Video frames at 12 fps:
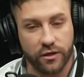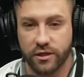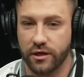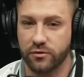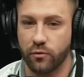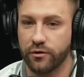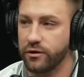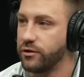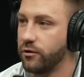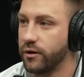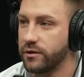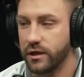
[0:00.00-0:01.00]
Said he's willing to
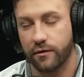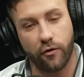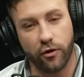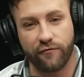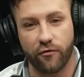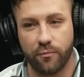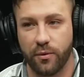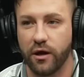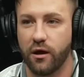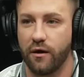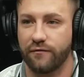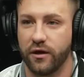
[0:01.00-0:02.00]
do it. Said only for a
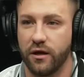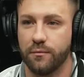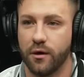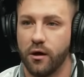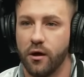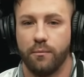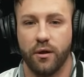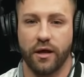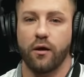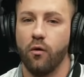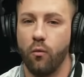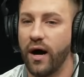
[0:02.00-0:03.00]
playoff team, but like,
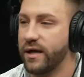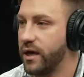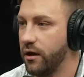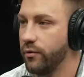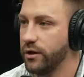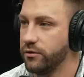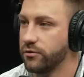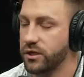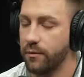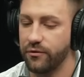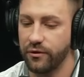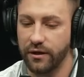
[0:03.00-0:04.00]
why can't we do
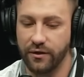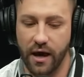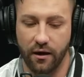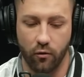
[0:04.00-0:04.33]
something like that?